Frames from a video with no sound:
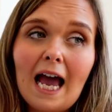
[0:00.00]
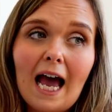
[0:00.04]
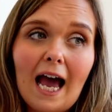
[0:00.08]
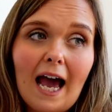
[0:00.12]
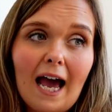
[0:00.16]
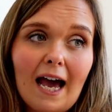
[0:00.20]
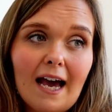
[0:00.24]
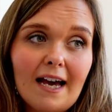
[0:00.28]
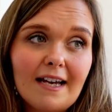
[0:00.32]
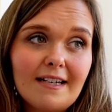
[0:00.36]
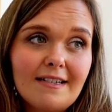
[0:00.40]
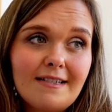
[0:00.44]

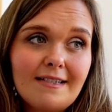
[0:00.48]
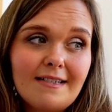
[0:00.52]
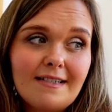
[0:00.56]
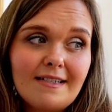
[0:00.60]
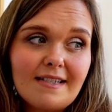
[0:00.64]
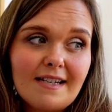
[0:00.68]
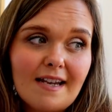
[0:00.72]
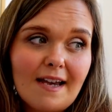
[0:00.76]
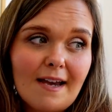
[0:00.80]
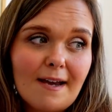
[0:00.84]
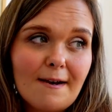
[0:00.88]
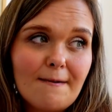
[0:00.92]

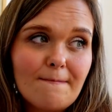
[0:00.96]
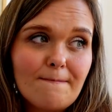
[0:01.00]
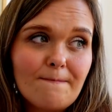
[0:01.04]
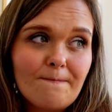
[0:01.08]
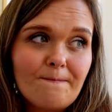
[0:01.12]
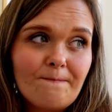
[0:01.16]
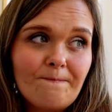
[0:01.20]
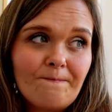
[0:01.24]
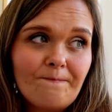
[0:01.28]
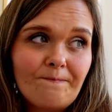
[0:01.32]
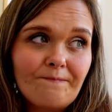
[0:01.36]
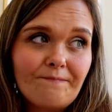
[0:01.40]

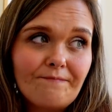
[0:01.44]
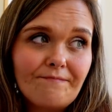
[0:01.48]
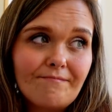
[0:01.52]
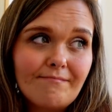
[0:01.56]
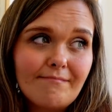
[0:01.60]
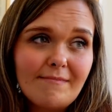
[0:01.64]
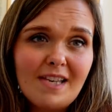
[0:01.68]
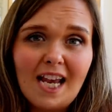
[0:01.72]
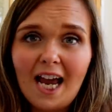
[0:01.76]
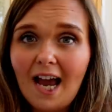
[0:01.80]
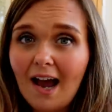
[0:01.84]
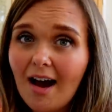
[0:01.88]
And
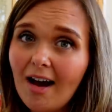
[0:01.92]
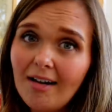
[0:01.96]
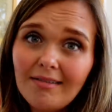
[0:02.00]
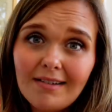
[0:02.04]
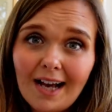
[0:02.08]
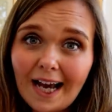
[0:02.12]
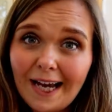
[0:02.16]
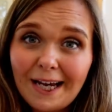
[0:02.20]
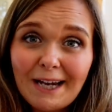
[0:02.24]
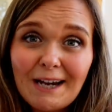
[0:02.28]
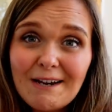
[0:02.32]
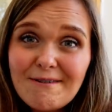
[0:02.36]
yeah,
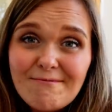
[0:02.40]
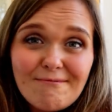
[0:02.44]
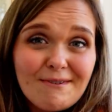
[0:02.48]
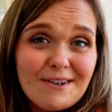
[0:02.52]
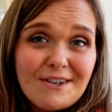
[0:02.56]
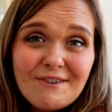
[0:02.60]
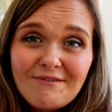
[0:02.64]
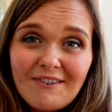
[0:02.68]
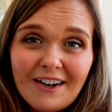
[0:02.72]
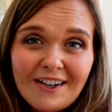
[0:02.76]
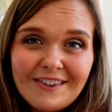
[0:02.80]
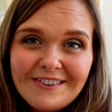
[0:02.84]
I hope
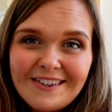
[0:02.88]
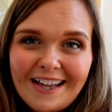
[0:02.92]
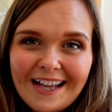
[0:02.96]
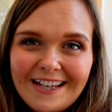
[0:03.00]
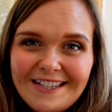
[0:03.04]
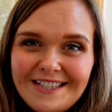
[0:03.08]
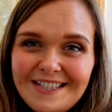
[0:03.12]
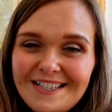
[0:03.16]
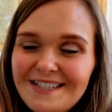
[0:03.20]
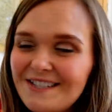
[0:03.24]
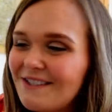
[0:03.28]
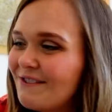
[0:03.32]
you found that
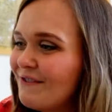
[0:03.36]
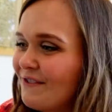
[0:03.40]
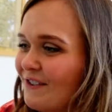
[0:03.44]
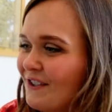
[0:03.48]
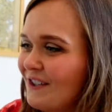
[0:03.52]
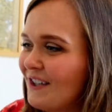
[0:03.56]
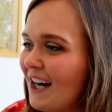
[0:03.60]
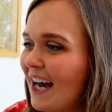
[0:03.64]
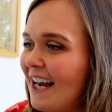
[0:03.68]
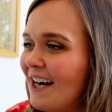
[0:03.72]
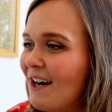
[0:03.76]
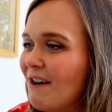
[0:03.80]

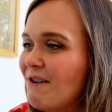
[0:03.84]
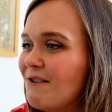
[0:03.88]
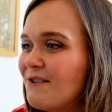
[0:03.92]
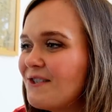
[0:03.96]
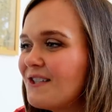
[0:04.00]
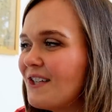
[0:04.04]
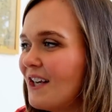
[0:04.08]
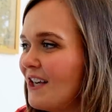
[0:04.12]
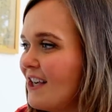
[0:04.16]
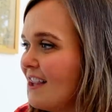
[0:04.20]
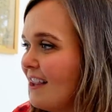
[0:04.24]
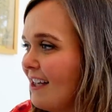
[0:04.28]
useful. And
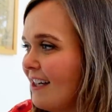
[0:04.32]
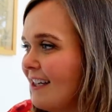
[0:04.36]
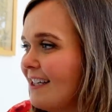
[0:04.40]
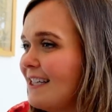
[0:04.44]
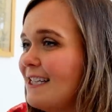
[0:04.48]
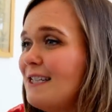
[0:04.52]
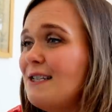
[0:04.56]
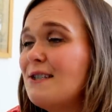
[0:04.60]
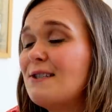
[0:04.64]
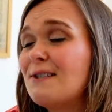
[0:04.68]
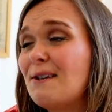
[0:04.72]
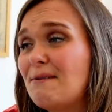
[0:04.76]
also,
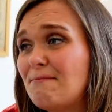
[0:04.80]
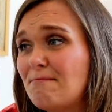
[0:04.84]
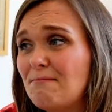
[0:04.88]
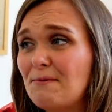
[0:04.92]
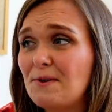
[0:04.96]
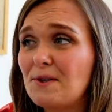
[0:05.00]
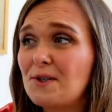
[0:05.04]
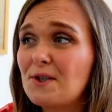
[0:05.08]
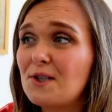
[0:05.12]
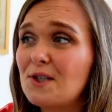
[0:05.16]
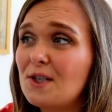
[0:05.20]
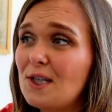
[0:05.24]
thank you so
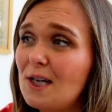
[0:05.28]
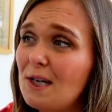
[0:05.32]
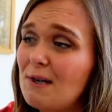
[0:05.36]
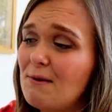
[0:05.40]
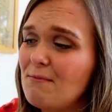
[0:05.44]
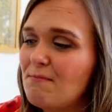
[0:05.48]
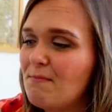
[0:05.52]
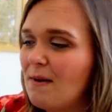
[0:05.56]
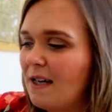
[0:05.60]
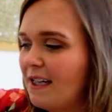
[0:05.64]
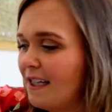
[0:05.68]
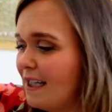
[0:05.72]
much to
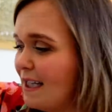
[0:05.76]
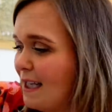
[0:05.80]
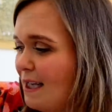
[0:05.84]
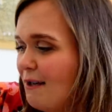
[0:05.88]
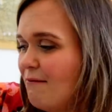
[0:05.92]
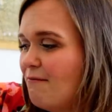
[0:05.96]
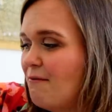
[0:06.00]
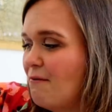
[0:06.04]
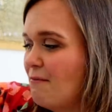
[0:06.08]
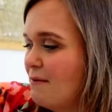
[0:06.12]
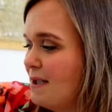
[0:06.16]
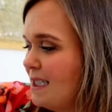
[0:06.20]
Benq
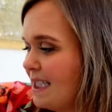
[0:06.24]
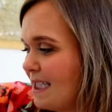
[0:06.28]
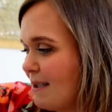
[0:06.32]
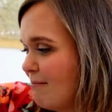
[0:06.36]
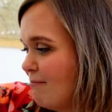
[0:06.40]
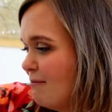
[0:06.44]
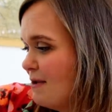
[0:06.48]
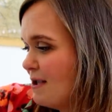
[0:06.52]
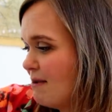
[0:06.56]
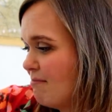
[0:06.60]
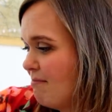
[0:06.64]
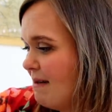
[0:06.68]
for working
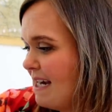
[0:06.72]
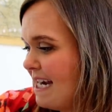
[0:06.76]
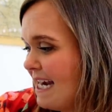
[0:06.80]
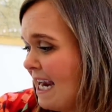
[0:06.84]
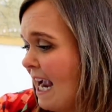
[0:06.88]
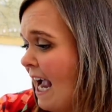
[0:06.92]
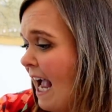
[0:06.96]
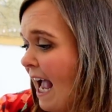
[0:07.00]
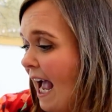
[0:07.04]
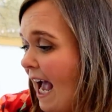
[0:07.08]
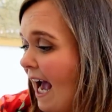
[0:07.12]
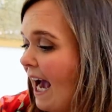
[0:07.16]
with me.
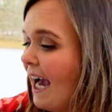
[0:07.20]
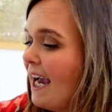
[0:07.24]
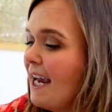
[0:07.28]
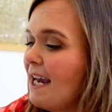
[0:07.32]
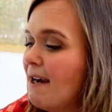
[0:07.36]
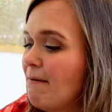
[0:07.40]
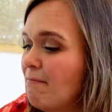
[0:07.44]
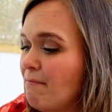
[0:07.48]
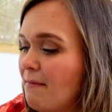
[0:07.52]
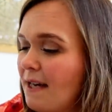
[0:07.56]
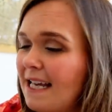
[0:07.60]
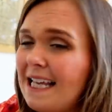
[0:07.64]
I
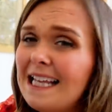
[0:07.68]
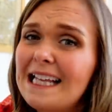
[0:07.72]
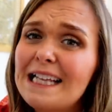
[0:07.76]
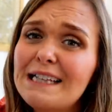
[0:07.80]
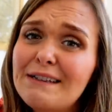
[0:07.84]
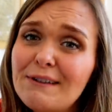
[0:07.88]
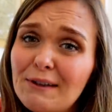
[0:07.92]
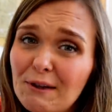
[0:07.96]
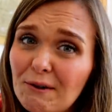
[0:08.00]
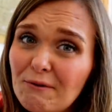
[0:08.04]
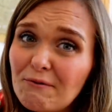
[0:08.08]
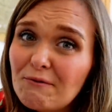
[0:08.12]
am
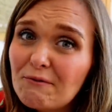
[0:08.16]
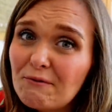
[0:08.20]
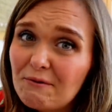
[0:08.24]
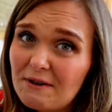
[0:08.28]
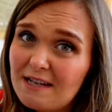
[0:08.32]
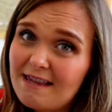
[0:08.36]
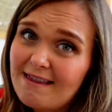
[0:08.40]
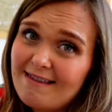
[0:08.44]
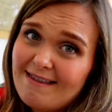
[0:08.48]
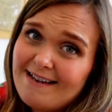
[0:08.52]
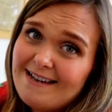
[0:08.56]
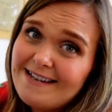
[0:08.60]
in love
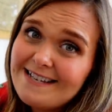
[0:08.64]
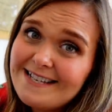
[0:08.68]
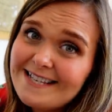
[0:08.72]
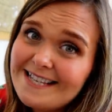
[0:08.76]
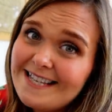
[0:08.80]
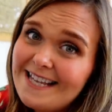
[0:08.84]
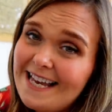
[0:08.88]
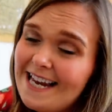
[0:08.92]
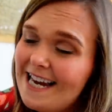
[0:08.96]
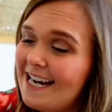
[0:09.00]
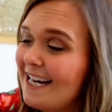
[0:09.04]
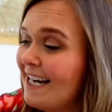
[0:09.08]
with this
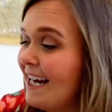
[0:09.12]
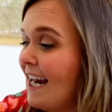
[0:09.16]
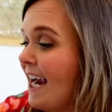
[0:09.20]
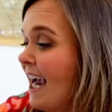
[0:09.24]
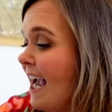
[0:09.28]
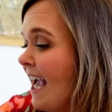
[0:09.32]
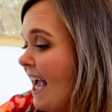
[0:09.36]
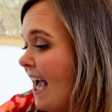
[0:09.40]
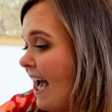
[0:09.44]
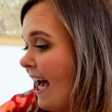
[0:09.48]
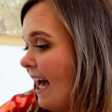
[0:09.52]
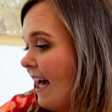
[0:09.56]
thing,
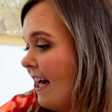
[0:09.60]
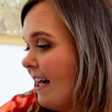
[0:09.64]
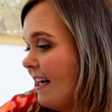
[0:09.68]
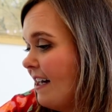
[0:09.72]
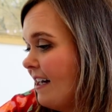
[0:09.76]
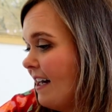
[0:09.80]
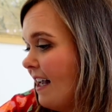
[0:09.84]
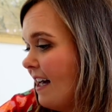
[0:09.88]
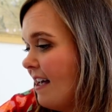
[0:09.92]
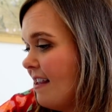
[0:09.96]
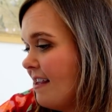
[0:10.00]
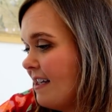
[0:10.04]

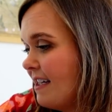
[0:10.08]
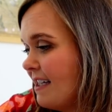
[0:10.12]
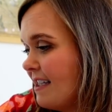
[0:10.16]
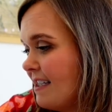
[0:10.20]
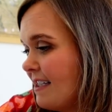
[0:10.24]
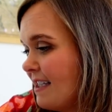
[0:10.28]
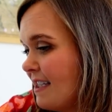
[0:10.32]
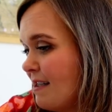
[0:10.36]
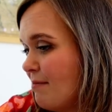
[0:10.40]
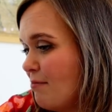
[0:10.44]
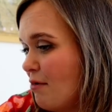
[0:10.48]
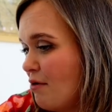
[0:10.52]
and I think
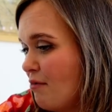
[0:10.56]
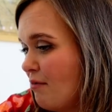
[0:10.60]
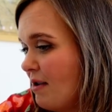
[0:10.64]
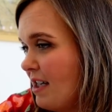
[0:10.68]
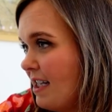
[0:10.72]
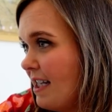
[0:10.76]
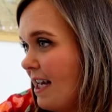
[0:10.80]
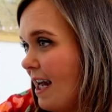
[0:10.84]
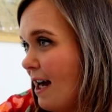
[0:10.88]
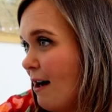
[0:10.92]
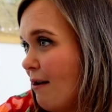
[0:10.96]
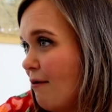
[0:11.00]
it's going to be
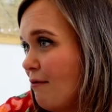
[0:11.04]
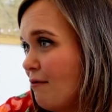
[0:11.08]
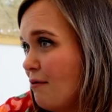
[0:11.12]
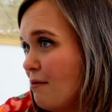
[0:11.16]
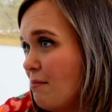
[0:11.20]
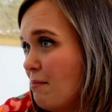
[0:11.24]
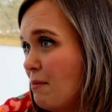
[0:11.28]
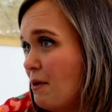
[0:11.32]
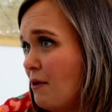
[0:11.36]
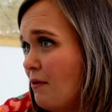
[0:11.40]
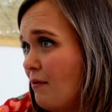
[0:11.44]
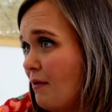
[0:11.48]
really helpful
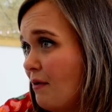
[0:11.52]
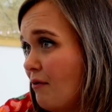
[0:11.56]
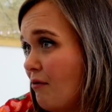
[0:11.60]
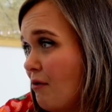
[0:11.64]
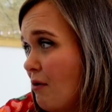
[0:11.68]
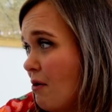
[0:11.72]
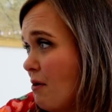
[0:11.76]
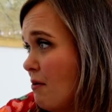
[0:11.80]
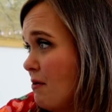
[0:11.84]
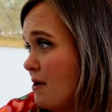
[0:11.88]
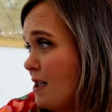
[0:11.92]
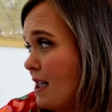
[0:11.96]
moving
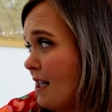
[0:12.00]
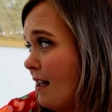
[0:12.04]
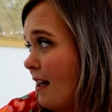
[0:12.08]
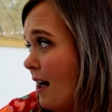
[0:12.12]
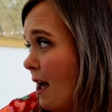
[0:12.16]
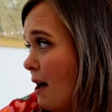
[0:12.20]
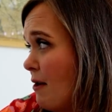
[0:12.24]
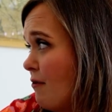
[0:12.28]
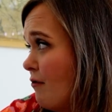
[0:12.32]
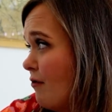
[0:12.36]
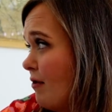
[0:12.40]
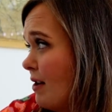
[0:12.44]
forward, and
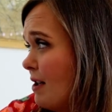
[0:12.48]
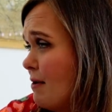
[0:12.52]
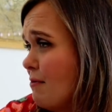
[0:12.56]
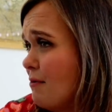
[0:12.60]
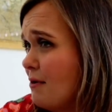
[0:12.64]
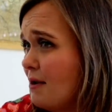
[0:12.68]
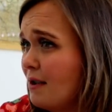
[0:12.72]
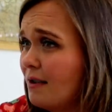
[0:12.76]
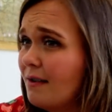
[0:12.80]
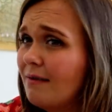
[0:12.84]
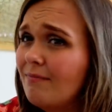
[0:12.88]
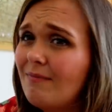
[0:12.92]
hopefully
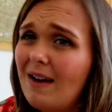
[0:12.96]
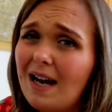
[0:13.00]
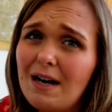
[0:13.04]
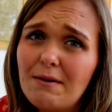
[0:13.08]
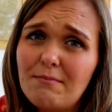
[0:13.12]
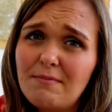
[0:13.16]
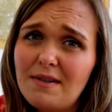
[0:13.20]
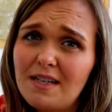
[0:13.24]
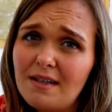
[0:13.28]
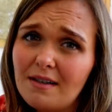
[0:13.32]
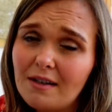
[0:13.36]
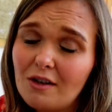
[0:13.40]
will
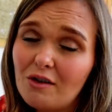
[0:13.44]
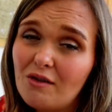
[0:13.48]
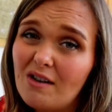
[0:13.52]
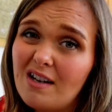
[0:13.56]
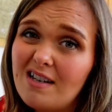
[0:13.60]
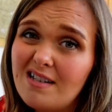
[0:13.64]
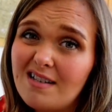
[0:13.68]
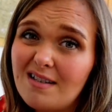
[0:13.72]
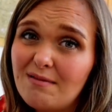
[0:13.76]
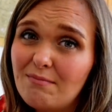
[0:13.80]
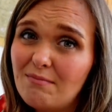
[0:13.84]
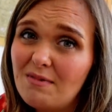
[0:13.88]
help me
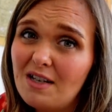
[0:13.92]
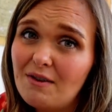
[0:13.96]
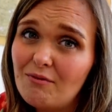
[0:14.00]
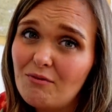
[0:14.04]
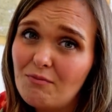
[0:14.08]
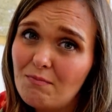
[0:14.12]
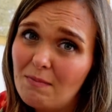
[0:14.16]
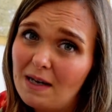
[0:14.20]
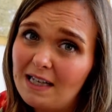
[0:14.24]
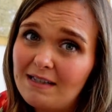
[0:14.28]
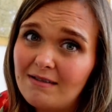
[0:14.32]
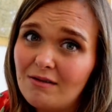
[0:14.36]
create some
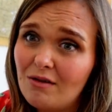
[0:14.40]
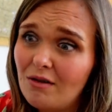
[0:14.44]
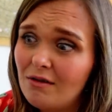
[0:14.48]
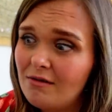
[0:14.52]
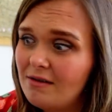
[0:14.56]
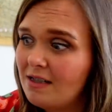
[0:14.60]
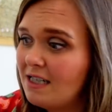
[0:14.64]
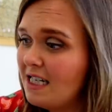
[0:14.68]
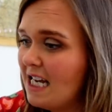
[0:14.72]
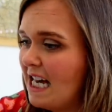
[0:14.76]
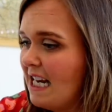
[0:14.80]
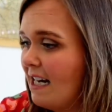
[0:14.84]
even better
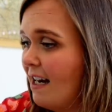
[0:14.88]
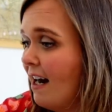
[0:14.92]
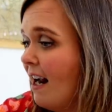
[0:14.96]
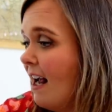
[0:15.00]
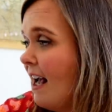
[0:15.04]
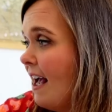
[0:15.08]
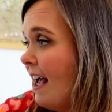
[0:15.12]
content.